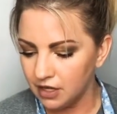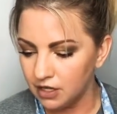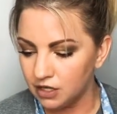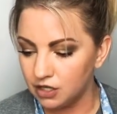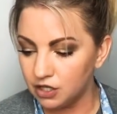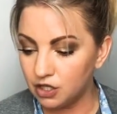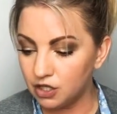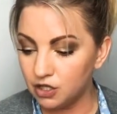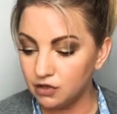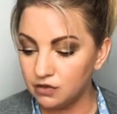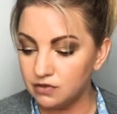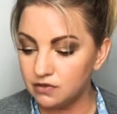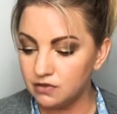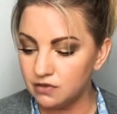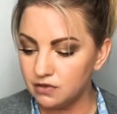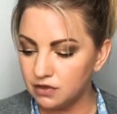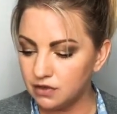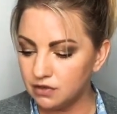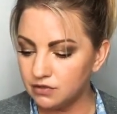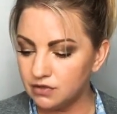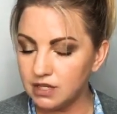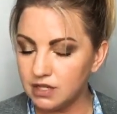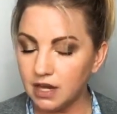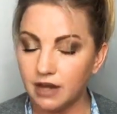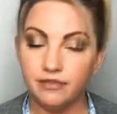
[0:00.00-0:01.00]

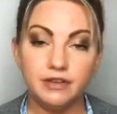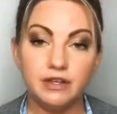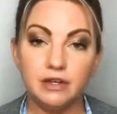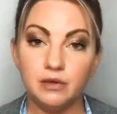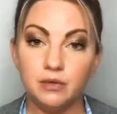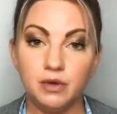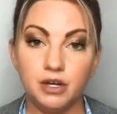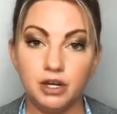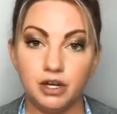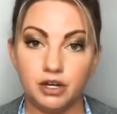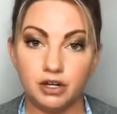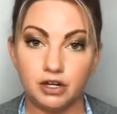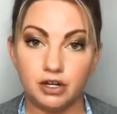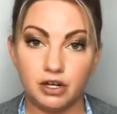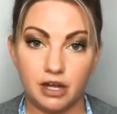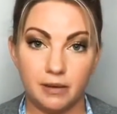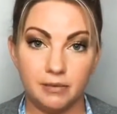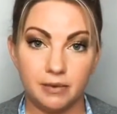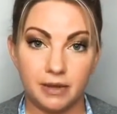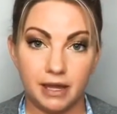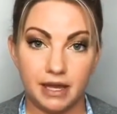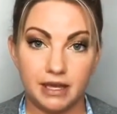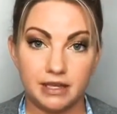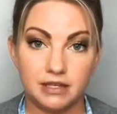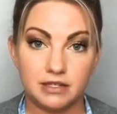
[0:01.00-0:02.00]
You definitely want your
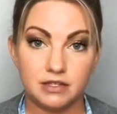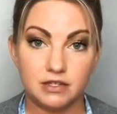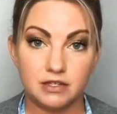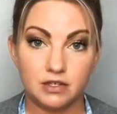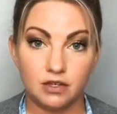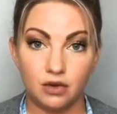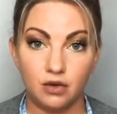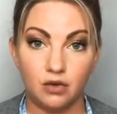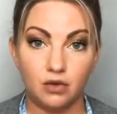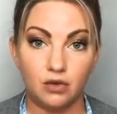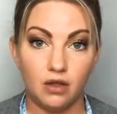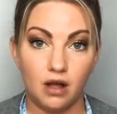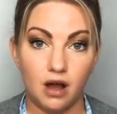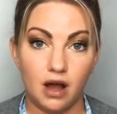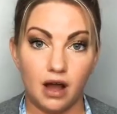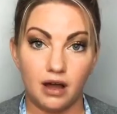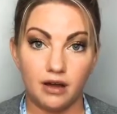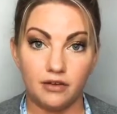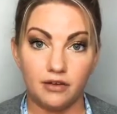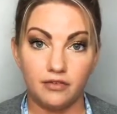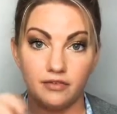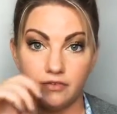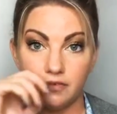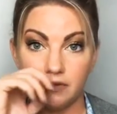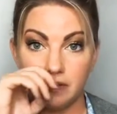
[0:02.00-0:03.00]
cupcakes to cool
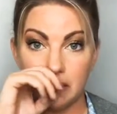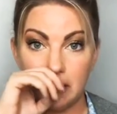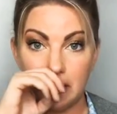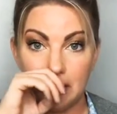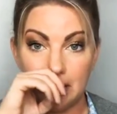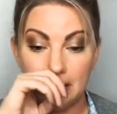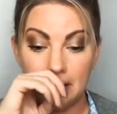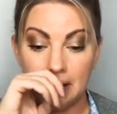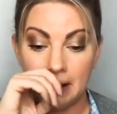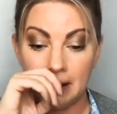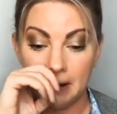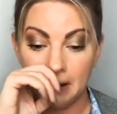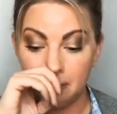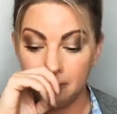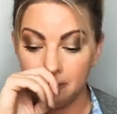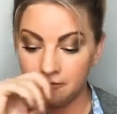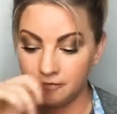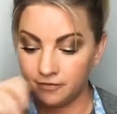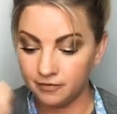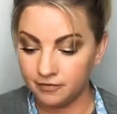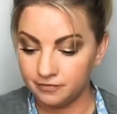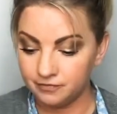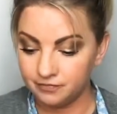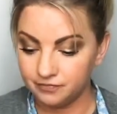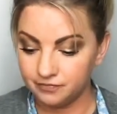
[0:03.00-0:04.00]
off enough
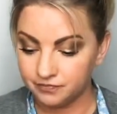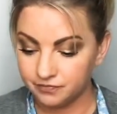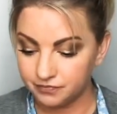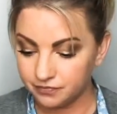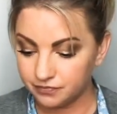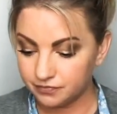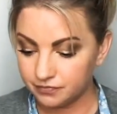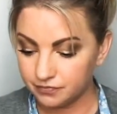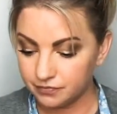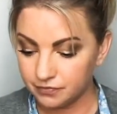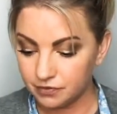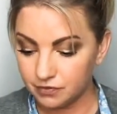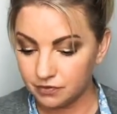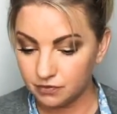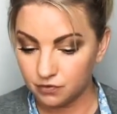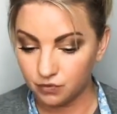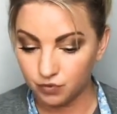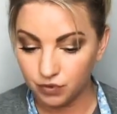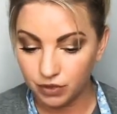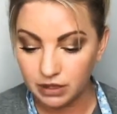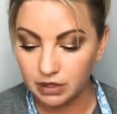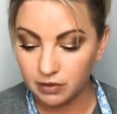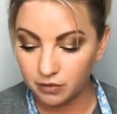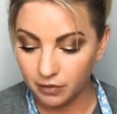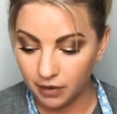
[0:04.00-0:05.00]

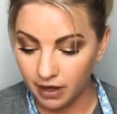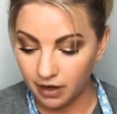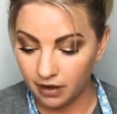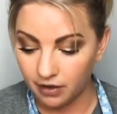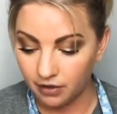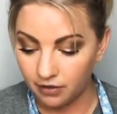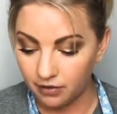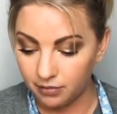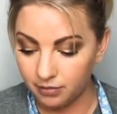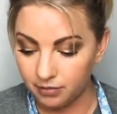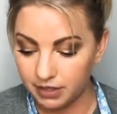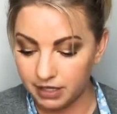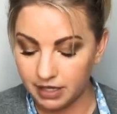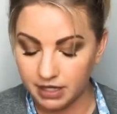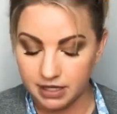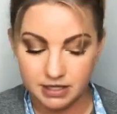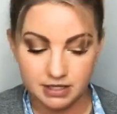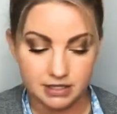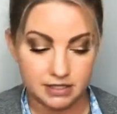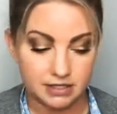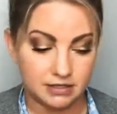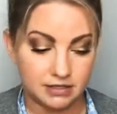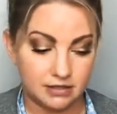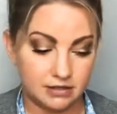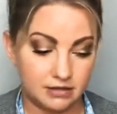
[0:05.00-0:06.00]
really well
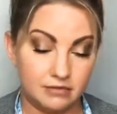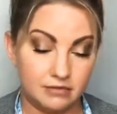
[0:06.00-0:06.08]
because,